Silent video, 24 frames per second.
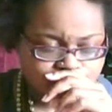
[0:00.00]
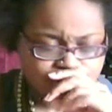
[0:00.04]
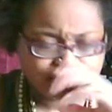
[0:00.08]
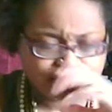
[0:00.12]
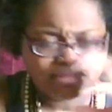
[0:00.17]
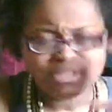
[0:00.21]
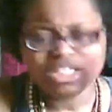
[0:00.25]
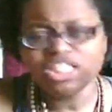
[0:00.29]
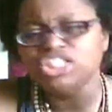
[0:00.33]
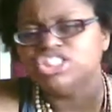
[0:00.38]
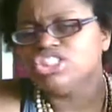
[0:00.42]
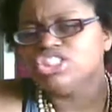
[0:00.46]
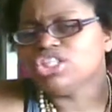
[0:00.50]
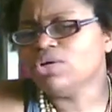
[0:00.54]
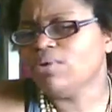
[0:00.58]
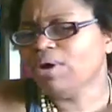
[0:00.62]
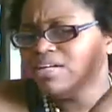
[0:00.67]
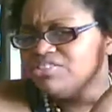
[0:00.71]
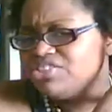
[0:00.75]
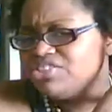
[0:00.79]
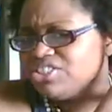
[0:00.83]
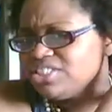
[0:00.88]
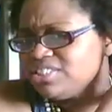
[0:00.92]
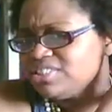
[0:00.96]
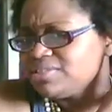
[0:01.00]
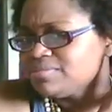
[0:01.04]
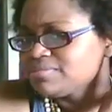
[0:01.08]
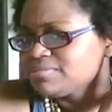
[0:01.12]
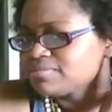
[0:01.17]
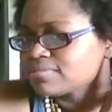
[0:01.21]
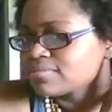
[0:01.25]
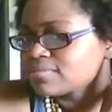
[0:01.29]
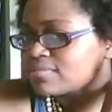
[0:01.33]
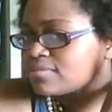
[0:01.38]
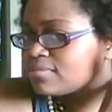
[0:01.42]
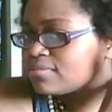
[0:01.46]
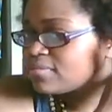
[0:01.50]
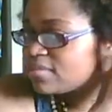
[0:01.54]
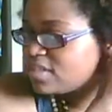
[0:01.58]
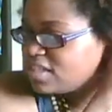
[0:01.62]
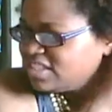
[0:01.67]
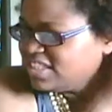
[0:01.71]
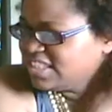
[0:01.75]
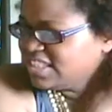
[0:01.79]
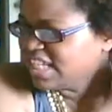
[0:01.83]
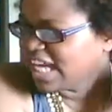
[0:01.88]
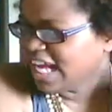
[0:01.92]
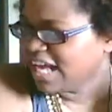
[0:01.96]
So I'll just
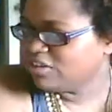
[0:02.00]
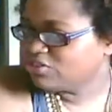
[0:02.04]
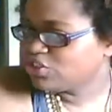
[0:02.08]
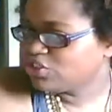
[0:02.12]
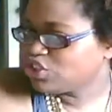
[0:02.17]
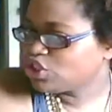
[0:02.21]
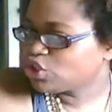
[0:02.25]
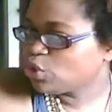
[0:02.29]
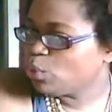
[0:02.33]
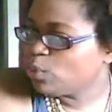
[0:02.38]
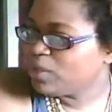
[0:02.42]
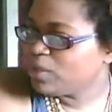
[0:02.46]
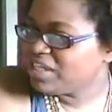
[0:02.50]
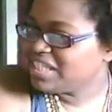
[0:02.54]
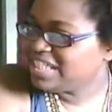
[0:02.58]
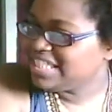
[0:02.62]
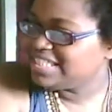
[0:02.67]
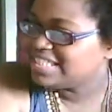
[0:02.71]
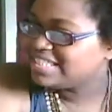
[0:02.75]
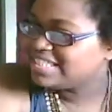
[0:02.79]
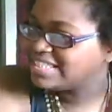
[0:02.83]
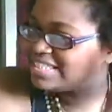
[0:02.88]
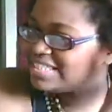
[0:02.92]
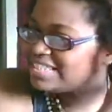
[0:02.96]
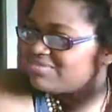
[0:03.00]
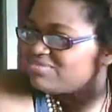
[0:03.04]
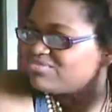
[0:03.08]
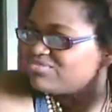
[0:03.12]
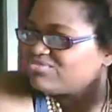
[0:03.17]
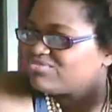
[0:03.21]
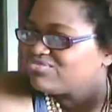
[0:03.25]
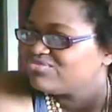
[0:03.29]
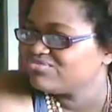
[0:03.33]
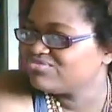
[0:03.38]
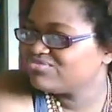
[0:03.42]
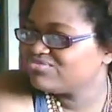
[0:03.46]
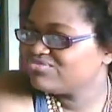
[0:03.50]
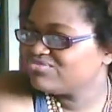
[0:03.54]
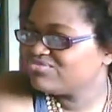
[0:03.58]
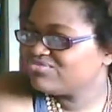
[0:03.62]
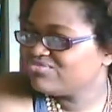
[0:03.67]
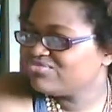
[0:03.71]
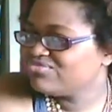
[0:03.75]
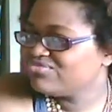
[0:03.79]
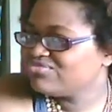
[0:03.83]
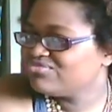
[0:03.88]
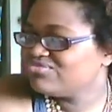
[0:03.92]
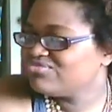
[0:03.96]
towel squeeze it.
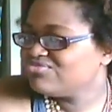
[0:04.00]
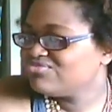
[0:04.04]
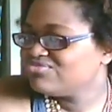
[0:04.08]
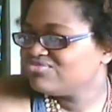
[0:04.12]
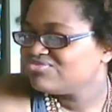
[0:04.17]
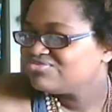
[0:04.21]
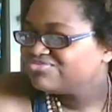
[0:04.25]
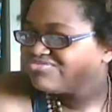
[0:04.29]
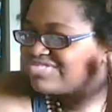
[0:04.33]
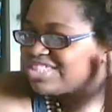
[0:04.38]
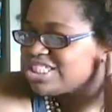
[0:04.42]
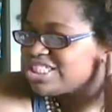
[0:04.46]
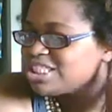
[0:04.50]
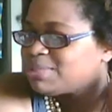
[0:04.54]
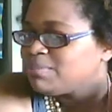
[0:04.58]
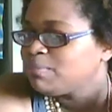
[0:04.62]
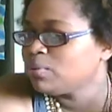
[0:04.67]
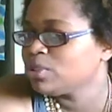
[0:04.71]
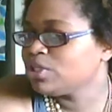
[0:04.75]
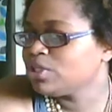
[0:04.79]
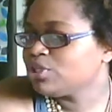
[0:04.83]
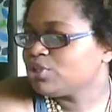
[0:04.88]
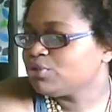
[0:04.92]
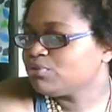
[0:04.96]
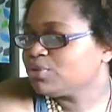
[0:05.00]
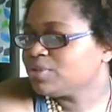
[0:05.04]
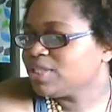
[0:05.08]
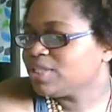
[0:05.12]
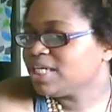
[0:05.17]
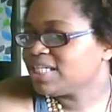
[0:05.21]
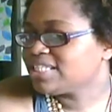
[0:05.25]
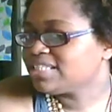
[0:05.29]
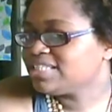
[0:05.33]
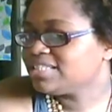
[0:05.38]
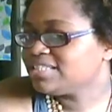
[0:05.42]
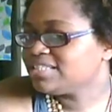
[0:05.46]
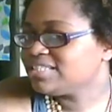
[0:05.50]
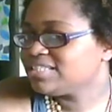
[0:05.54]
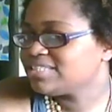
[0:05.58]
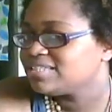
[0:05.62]
Just pull it through like this.